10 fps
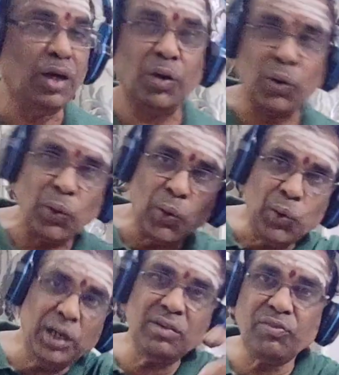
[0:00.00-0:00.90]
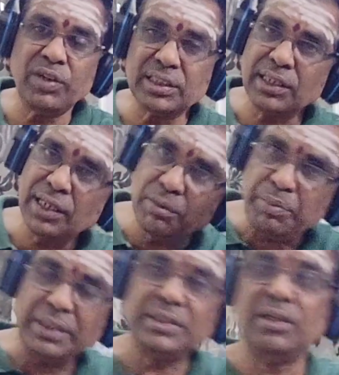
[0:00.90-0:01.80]
rolling friction
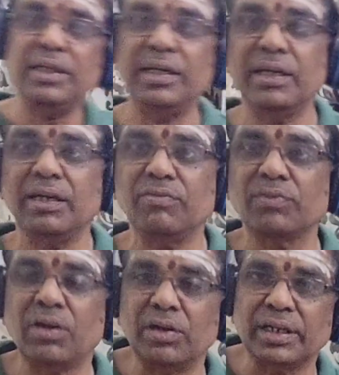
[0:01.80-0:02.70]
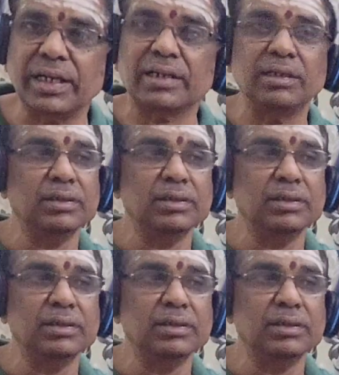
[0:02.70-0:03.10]
depends on area of contact.